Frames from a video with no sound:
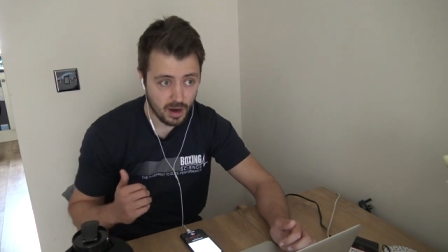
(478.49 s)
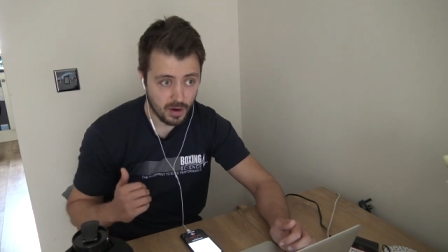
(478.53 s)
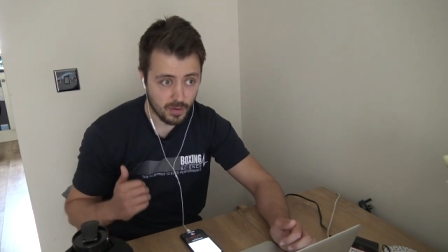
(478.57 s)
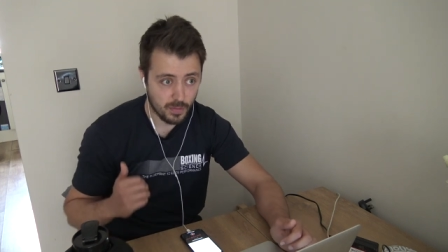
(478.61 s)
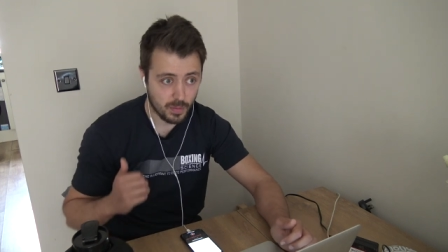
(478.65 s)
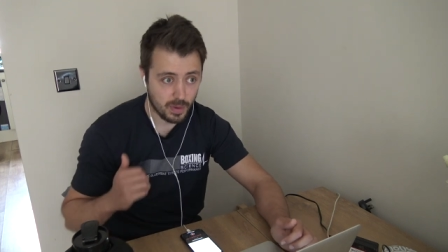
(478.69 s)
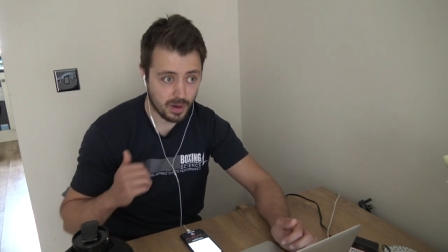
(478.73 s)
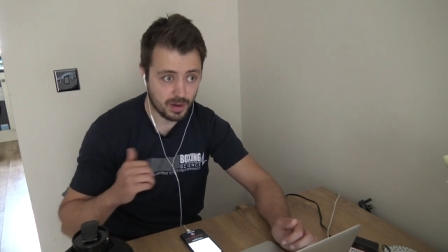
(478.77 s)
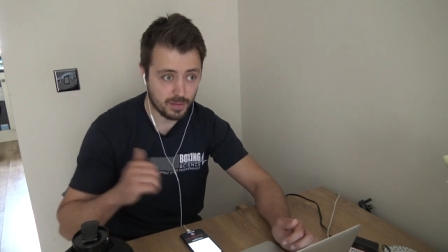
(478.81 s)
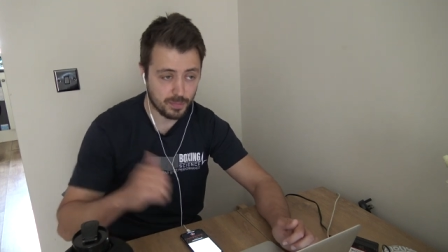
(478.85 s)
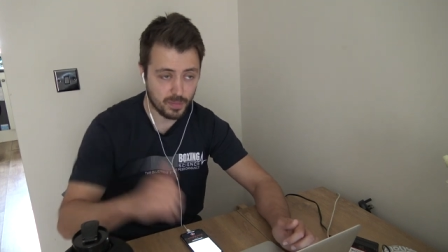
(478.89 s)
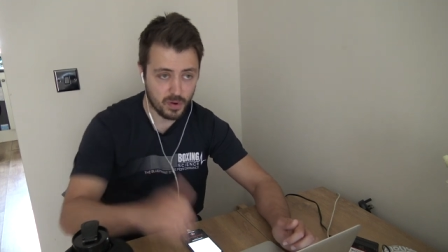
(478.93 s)

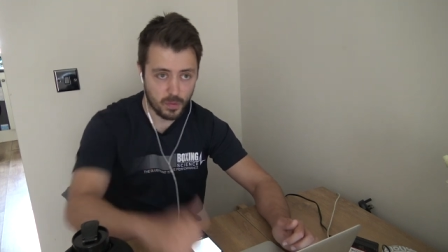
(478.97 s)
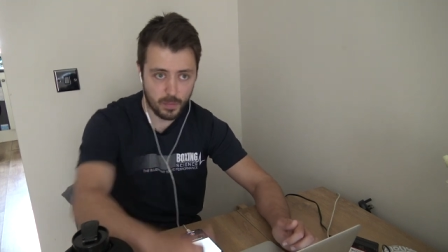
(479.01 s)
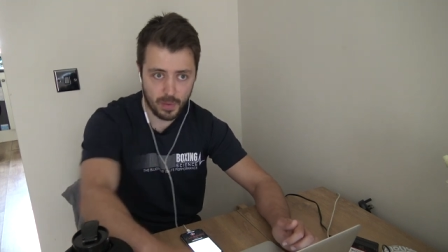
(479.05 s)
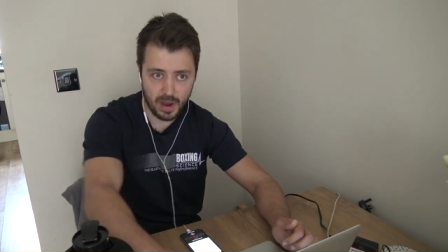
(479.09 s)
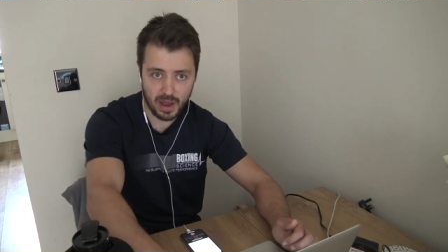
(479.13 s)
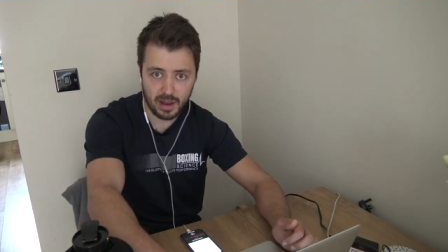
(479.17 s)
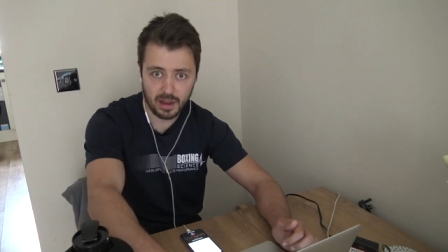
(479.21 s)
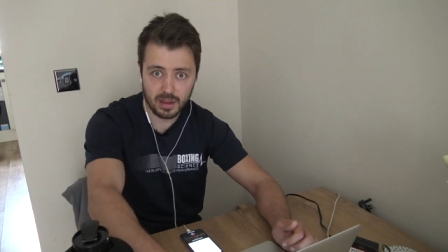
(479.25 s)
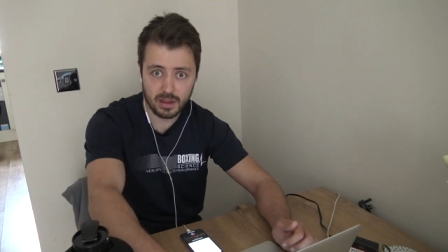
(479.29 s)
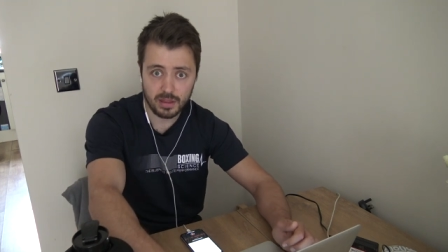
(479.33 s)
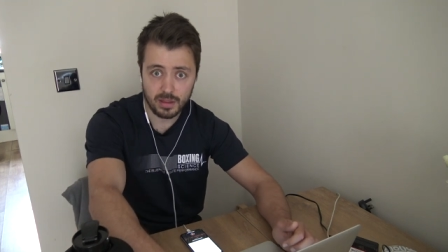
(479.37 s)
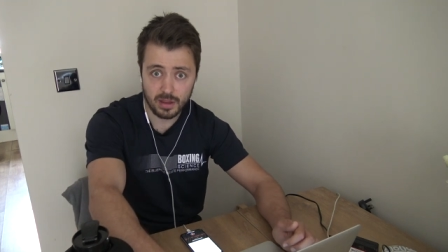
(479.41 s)
we're
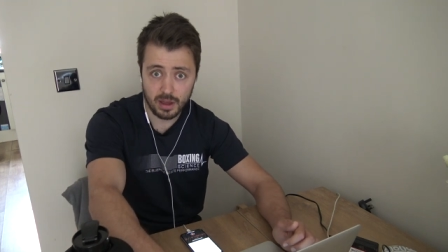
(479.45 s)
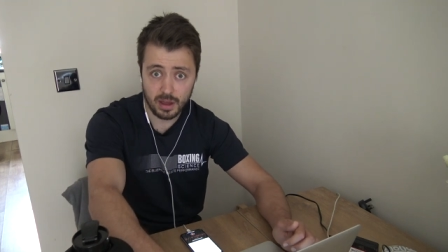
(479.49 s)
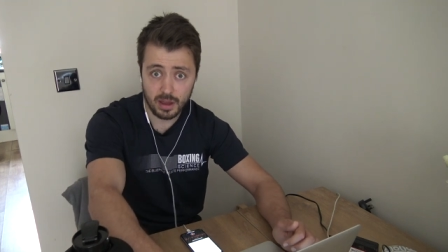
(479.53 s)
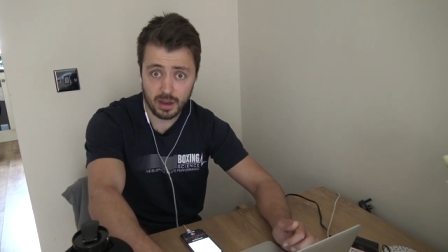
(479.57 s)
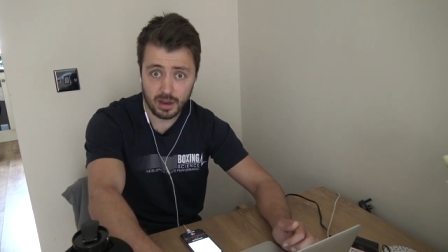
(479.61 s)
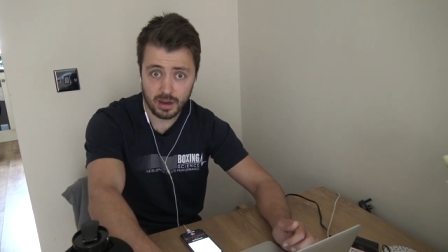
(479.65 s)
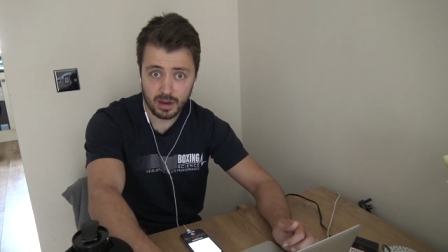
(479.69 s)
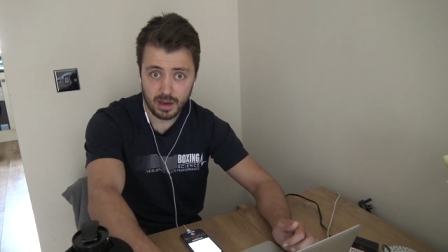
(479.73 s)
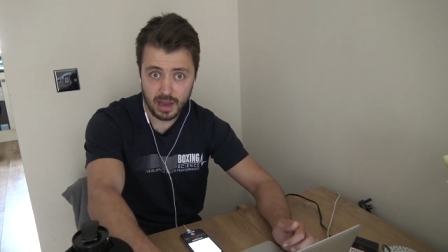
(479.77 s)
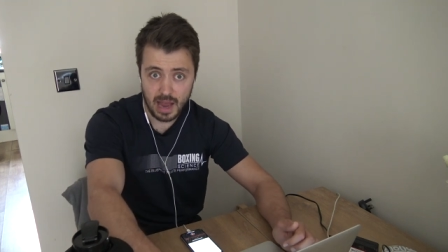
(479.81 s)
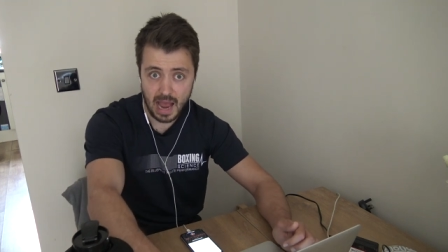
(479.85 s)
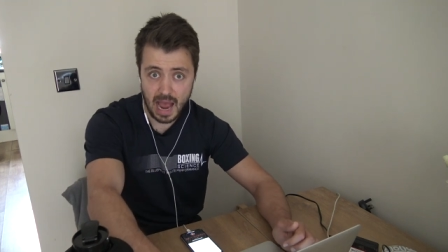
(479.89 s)
propelling
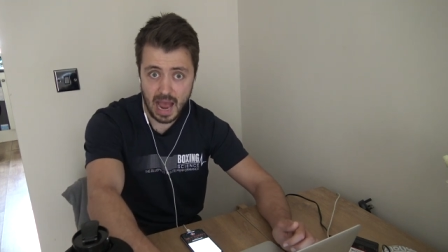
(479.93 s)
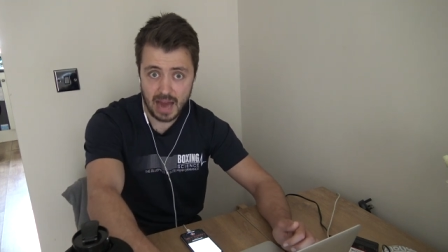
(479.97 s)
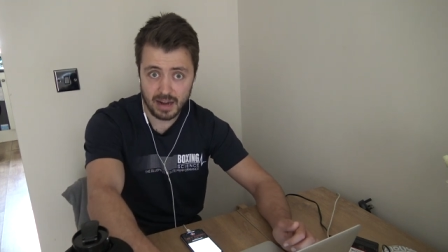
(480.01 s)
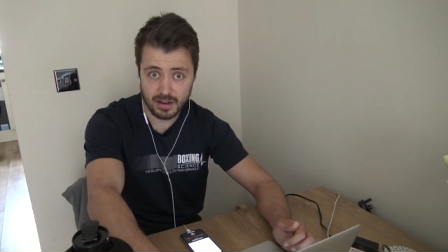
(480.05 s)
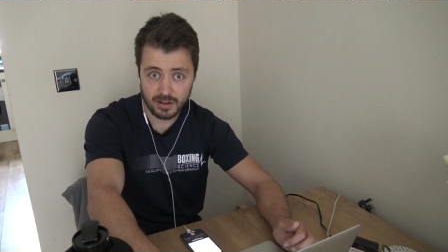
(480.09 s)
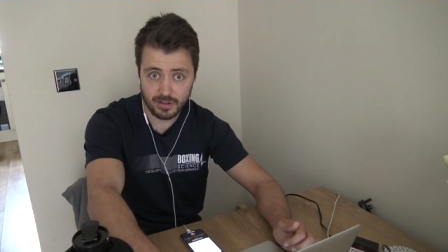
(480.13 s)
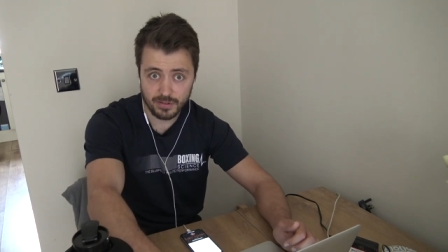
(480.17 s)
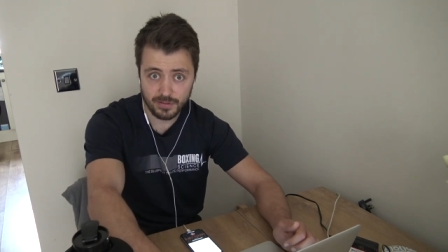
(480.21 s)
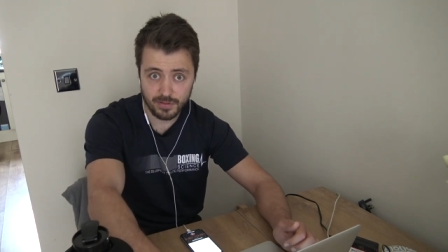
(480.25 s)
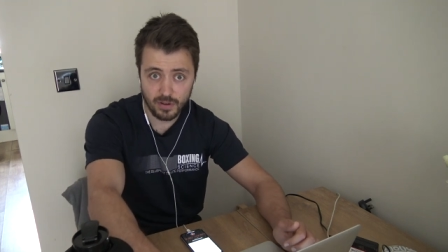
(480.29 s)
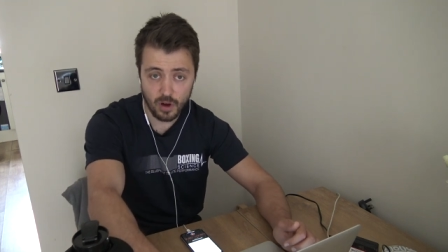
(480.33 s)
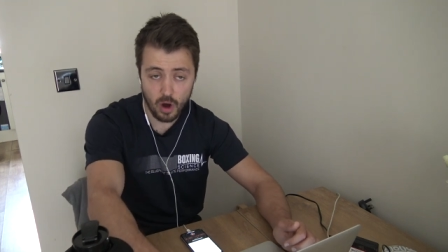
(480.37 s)
the,
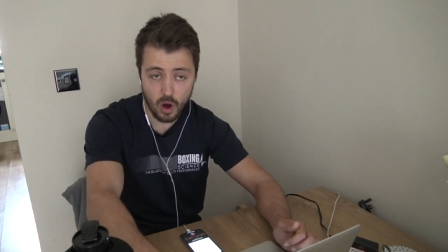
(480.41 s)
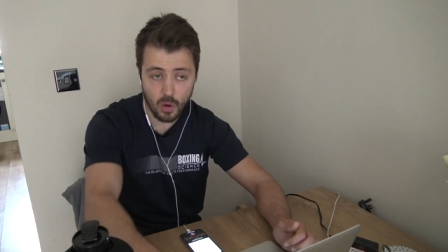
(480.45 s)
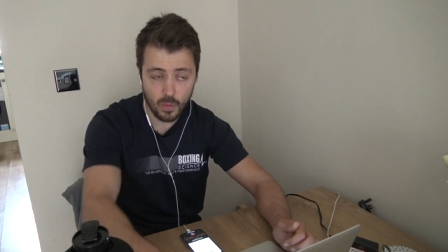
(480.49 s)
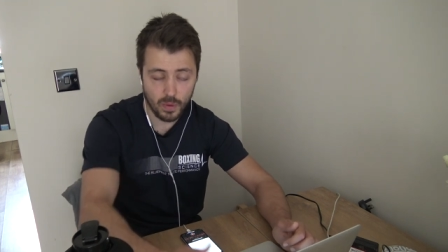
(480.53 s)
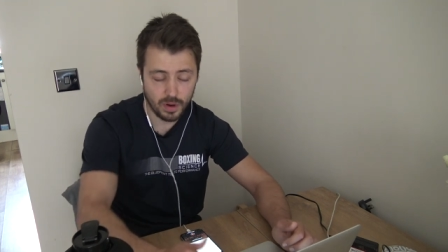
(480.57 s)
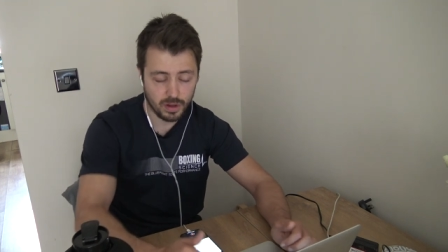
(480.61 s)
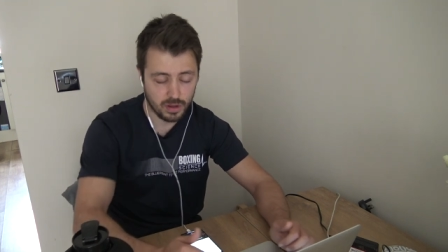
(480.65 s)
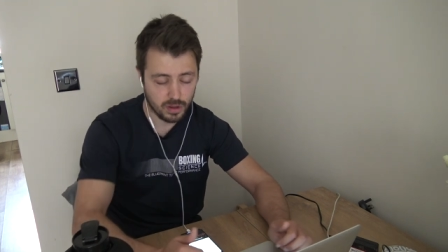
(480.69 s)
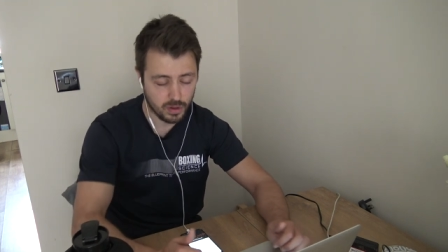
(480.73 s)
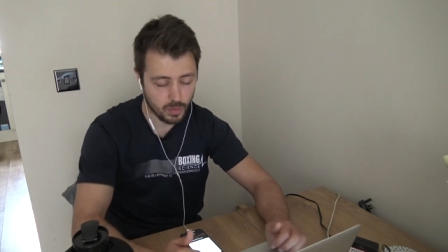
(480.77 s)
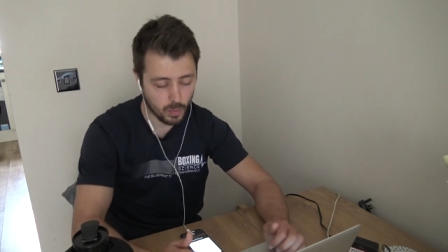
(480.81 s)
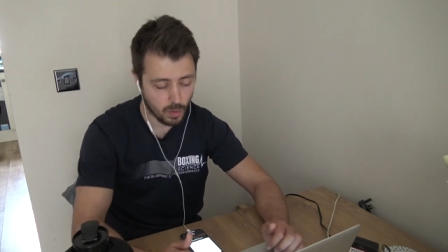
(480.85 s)
hand
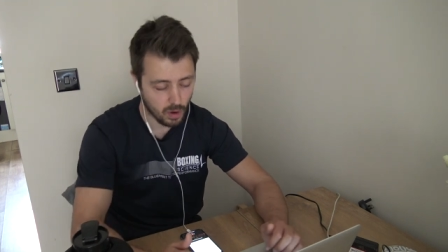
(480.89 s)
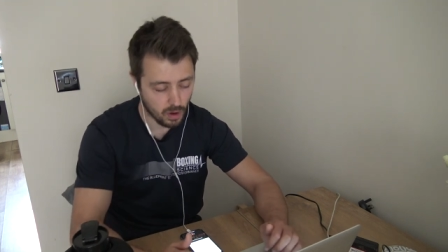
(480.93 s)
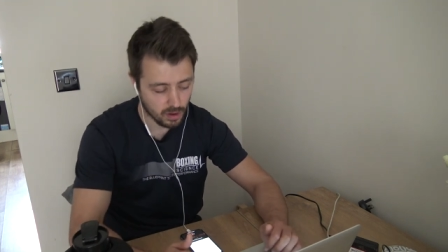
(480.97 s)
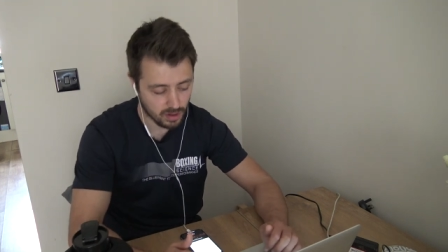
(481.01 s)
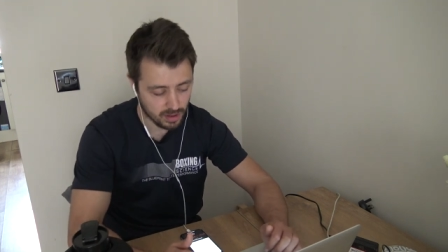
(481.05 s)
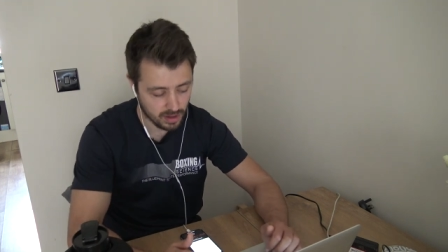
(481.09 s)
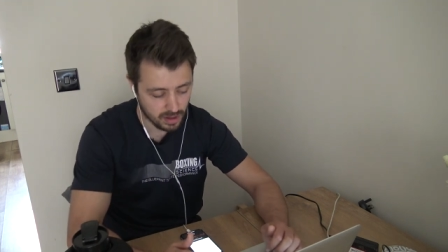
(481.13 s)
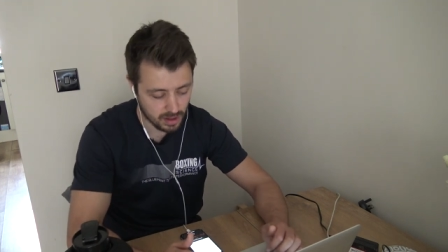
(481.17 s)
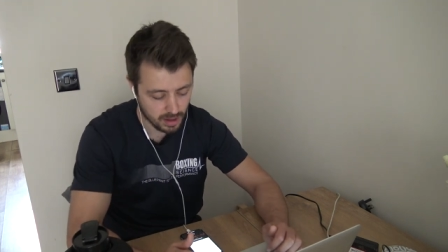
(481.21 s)
forward towards